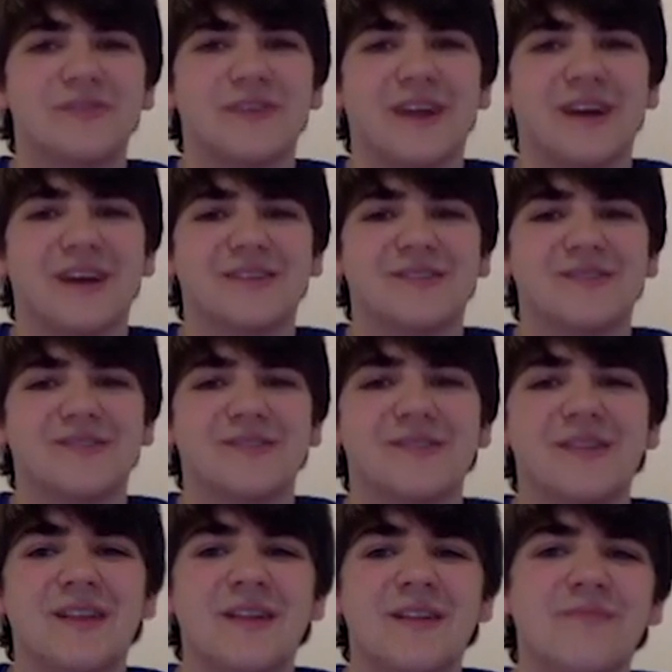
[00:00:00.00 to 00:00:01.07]
for high school.
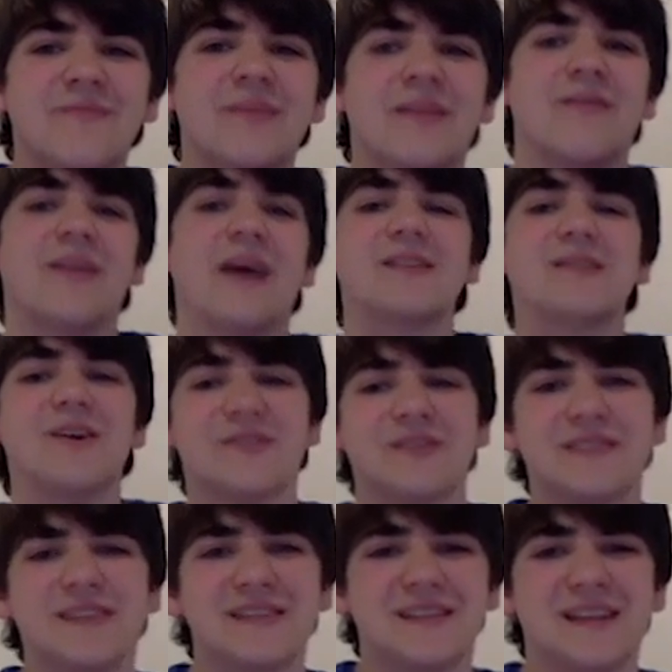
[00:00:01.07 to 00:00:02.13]
That's all for today's
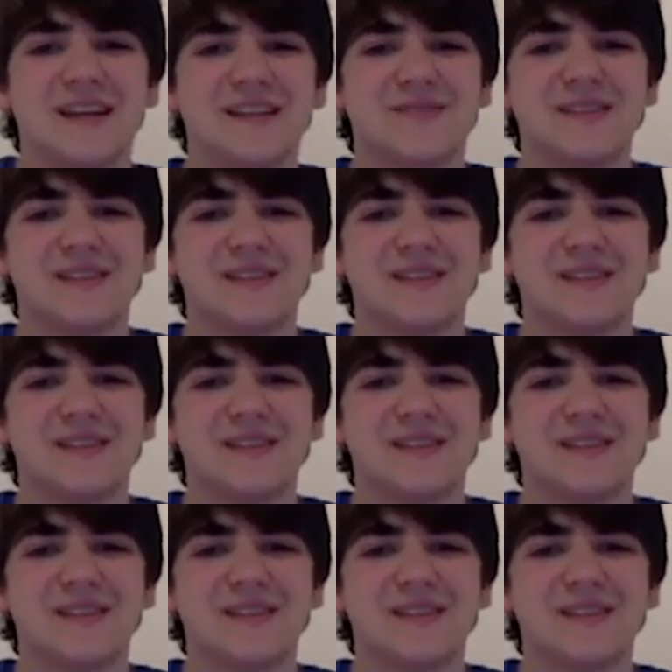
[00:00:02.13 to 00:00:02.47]
announcements.